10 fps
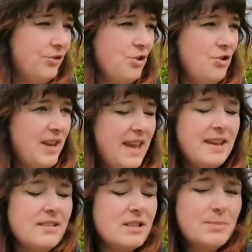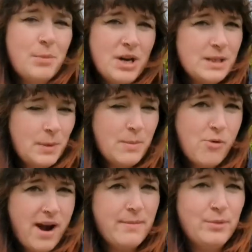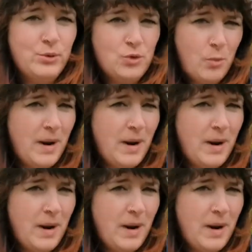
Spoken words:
through getting spiked by brambles or